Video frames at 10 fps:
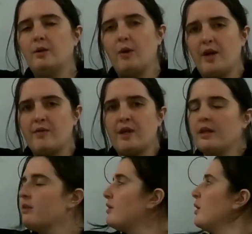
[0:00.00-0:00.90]

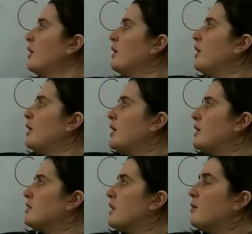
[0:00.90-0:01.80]
Wavelength
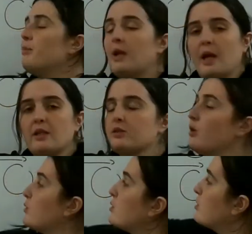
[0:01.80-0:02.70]
is Planck's
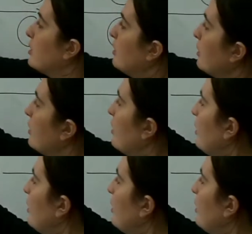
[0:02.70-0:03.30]
constant,